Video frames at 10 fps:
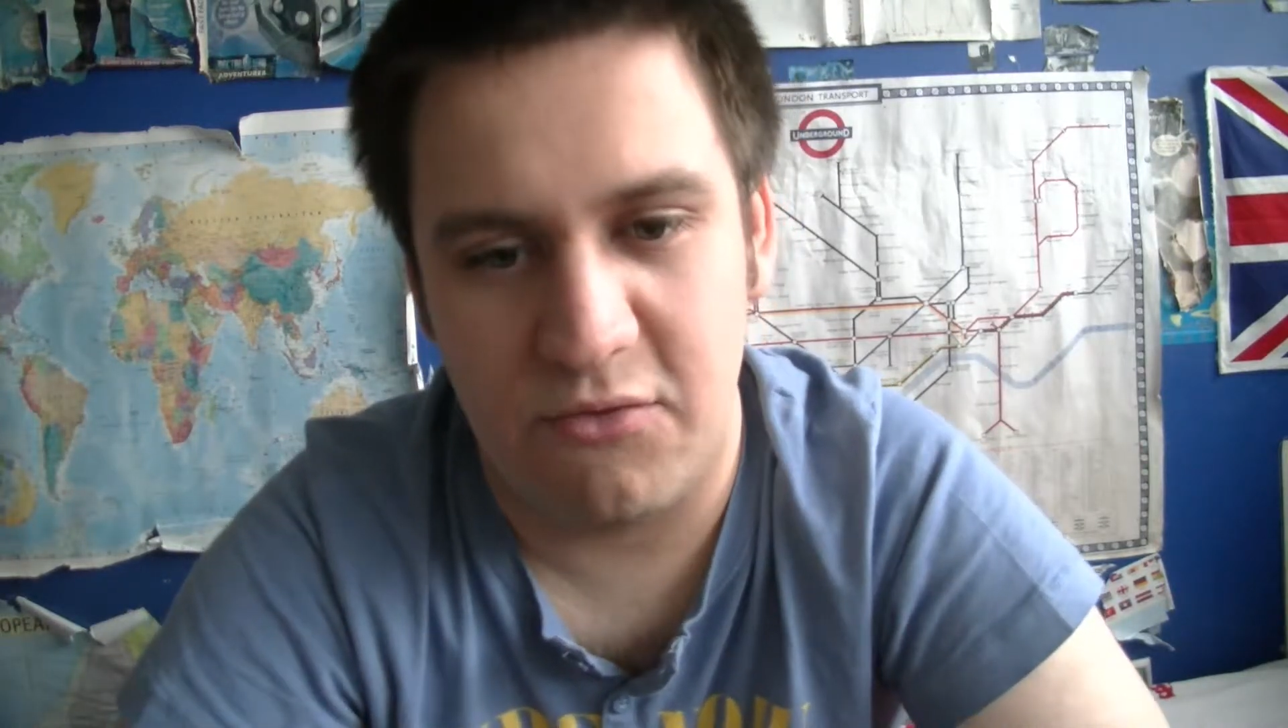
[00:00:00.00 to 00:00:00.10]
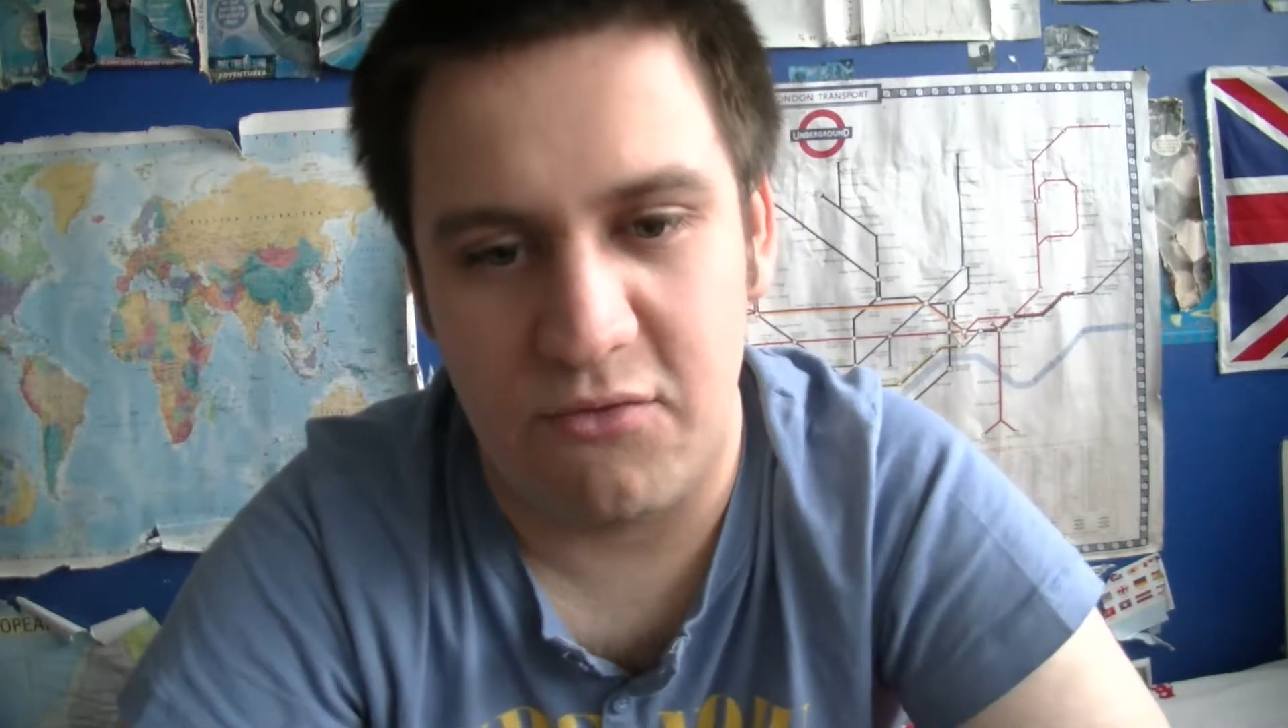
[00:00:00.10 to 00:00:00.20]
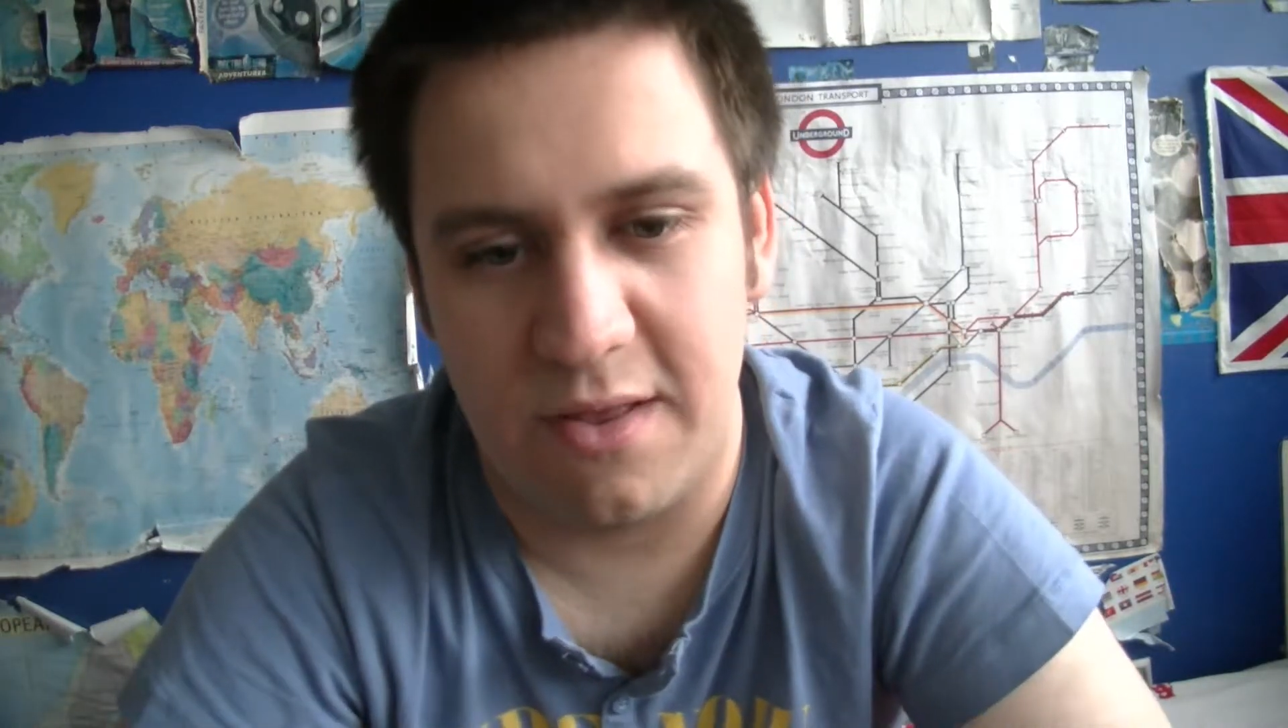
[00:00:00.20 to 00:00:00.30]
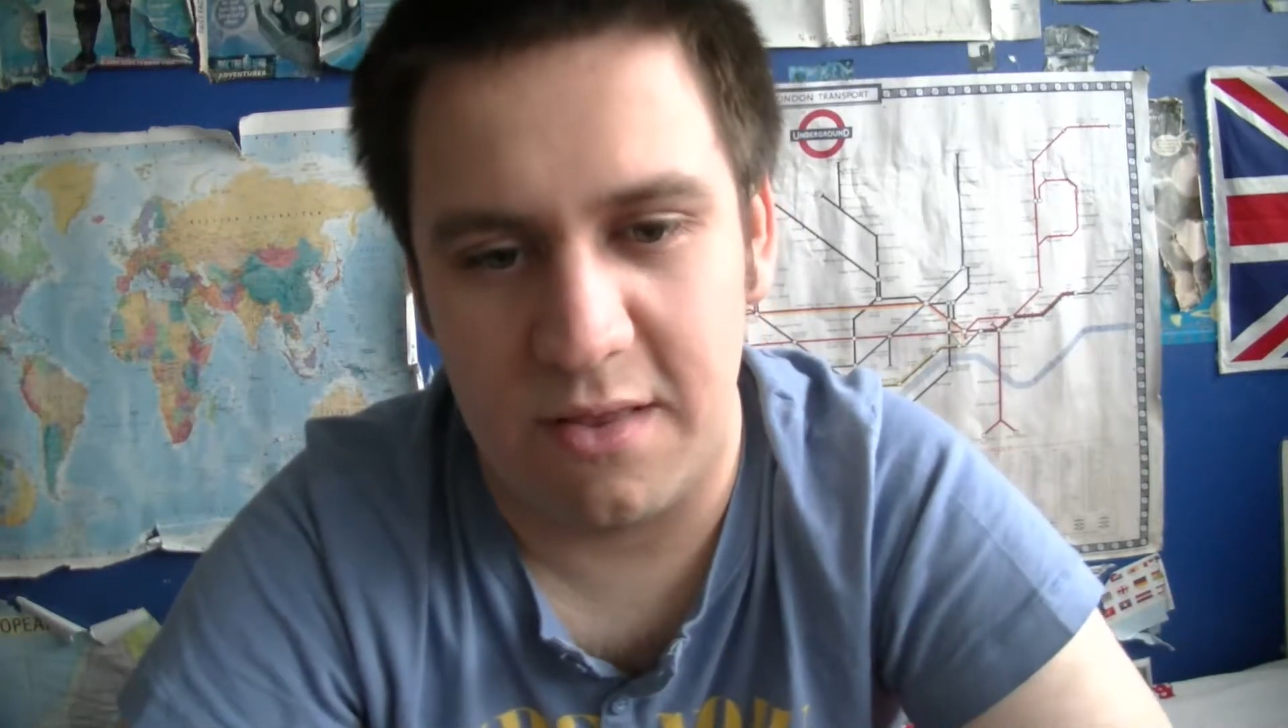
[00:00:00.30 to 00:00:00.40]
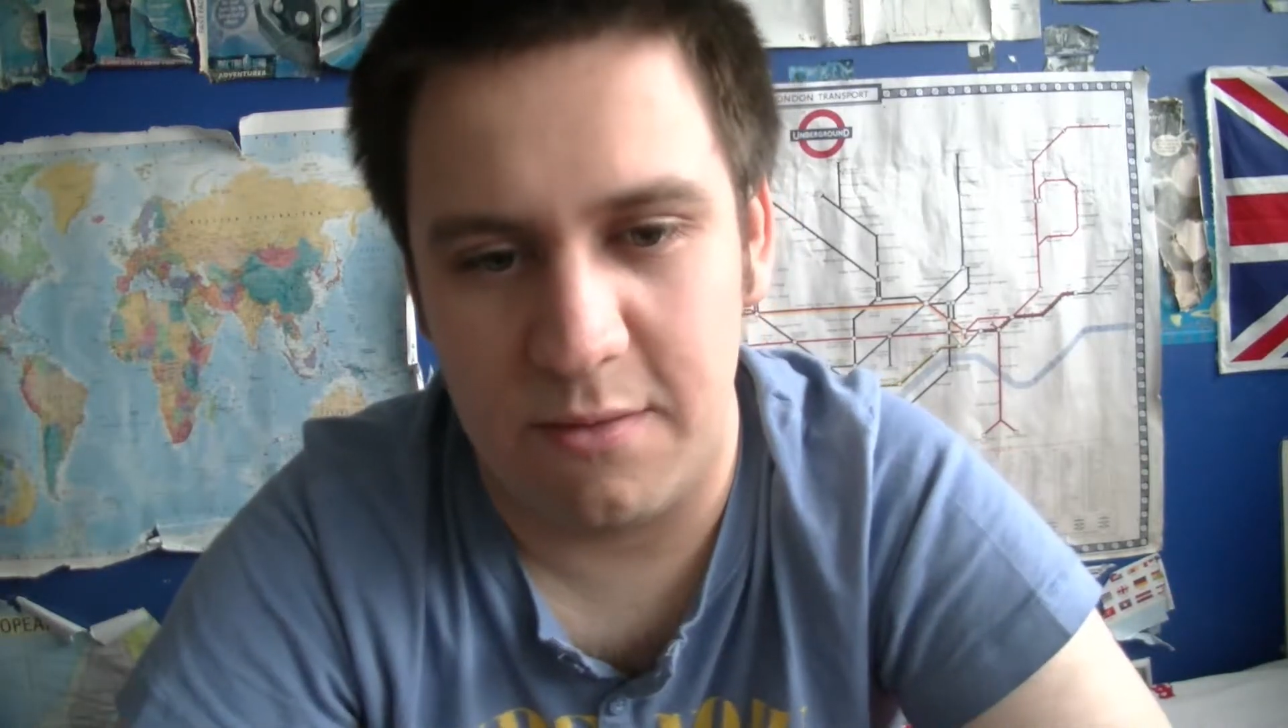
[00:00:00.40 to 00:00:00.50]

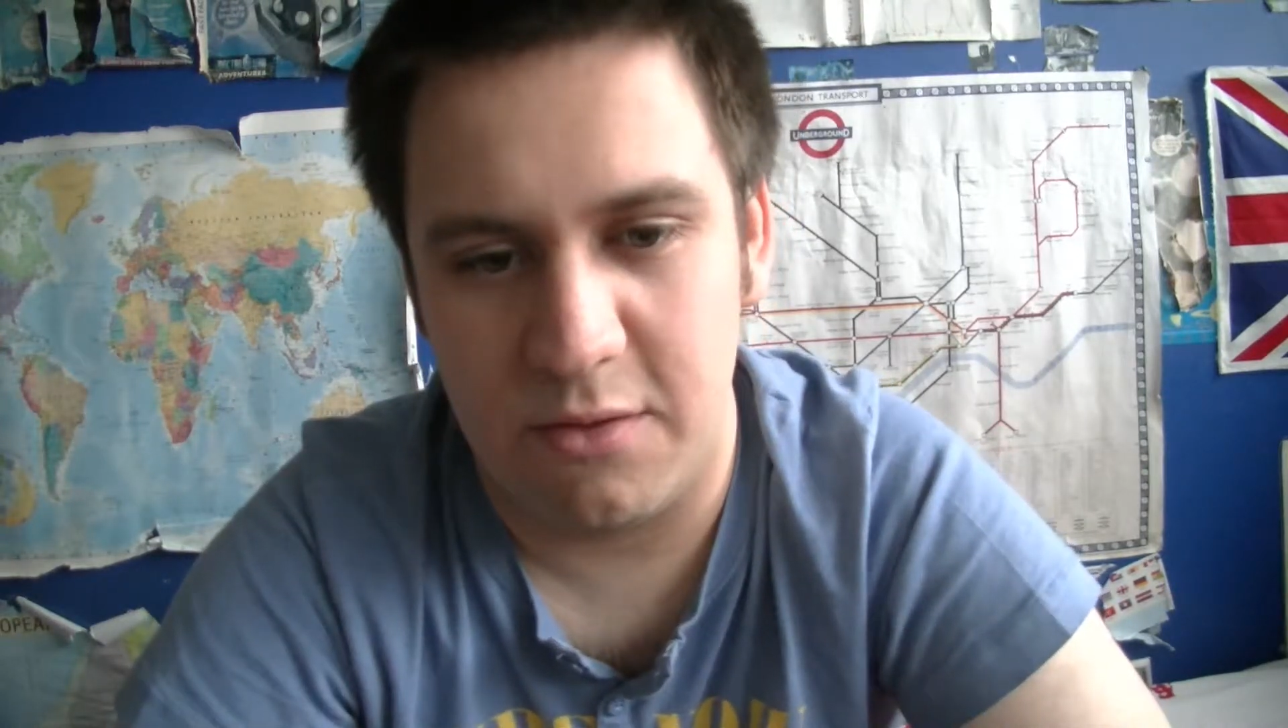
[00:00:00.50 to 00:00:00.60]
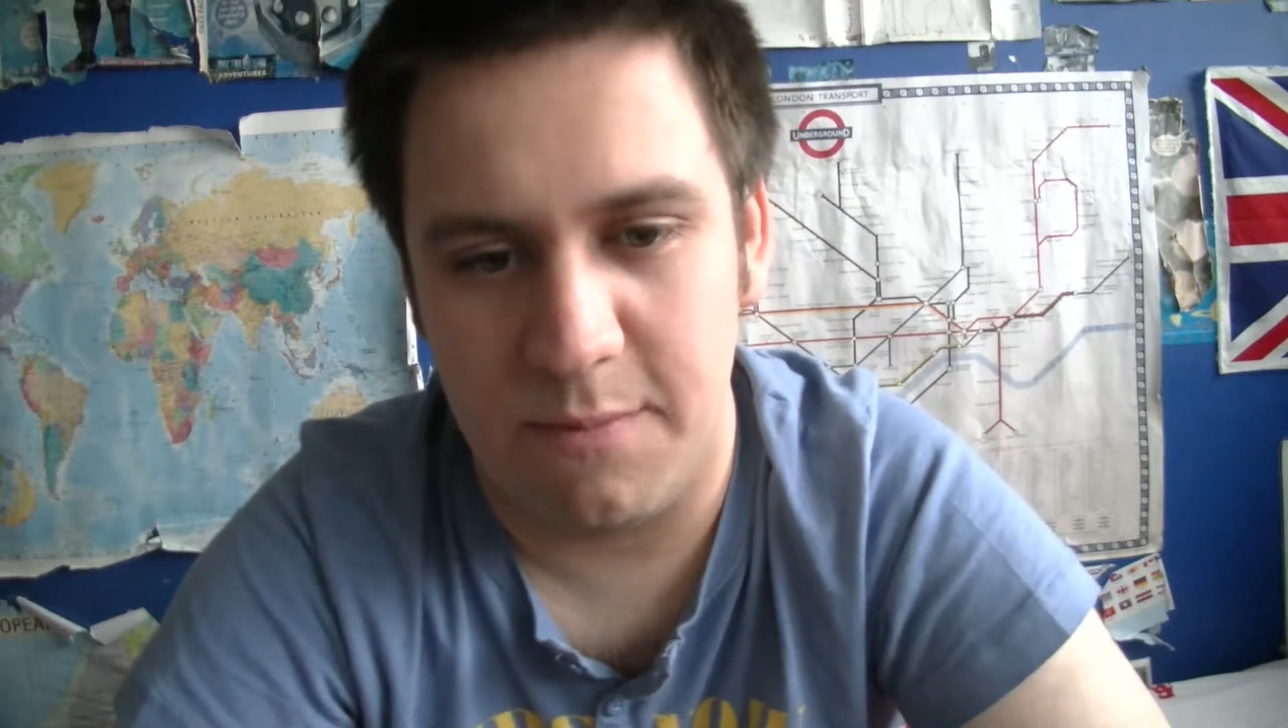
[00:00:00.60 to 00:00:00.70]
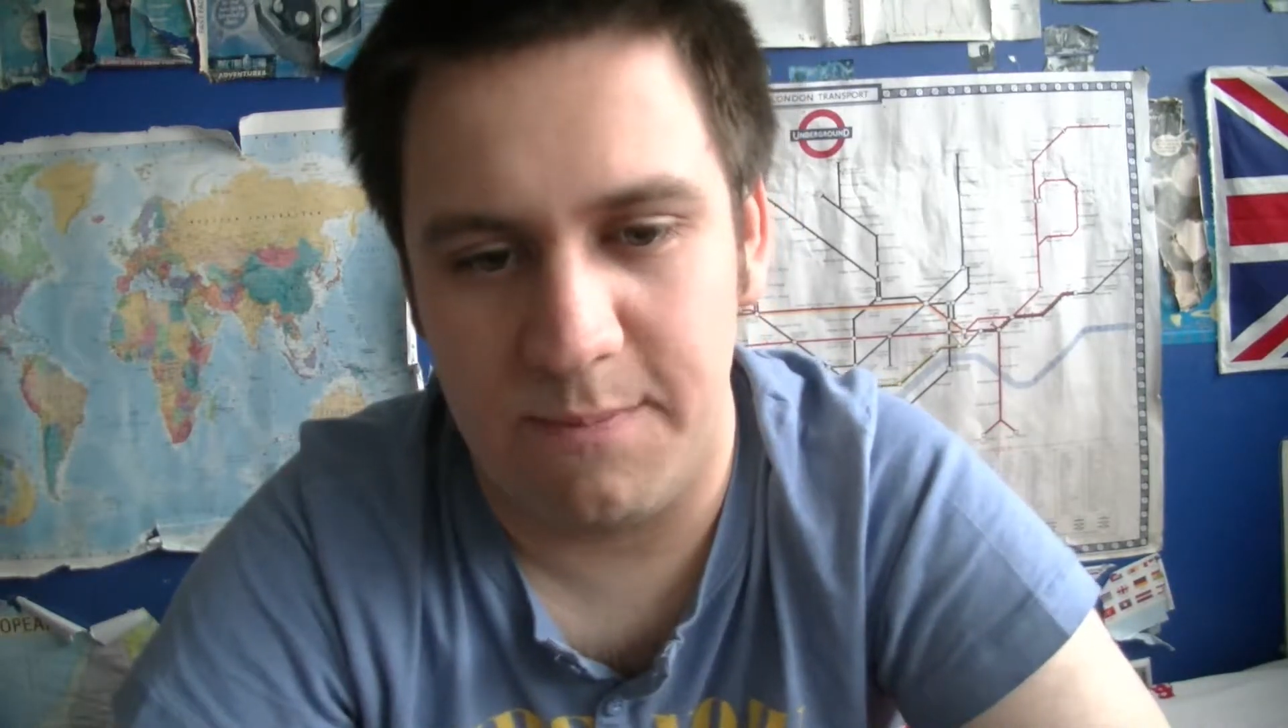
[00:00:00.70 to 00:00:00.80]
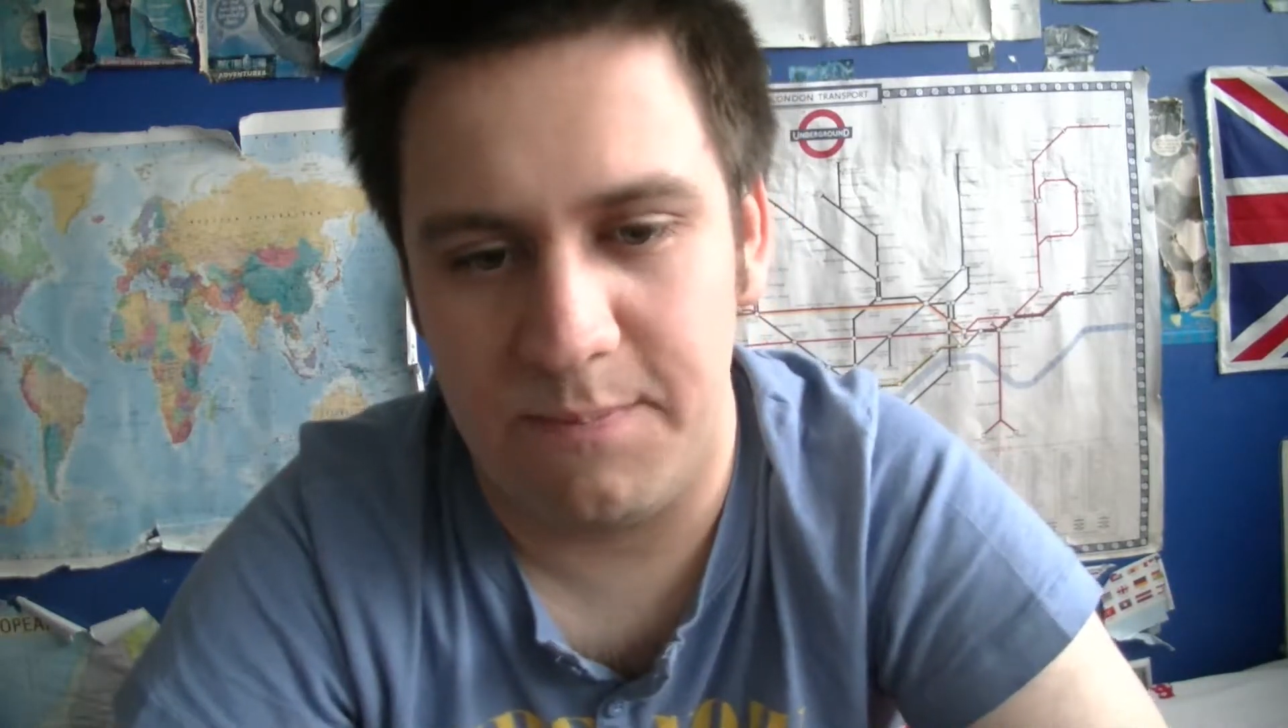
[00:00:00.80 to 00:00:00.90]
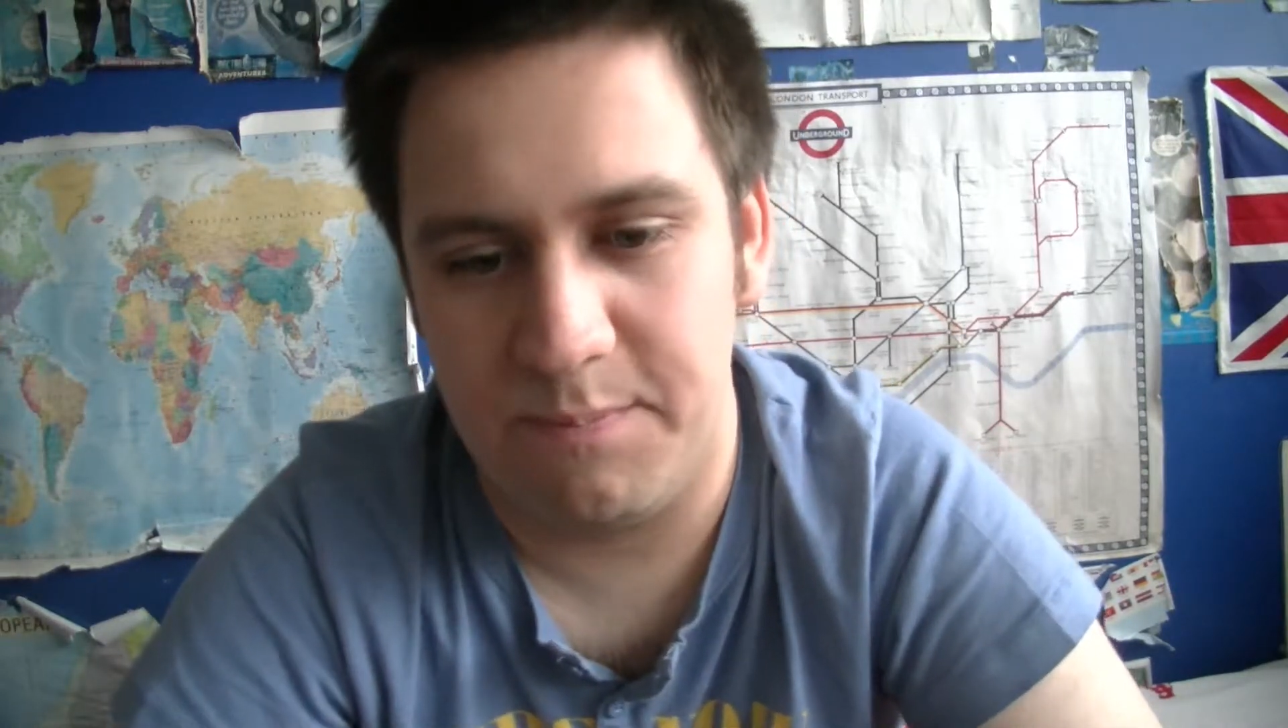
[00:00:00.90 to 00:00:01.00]
trying to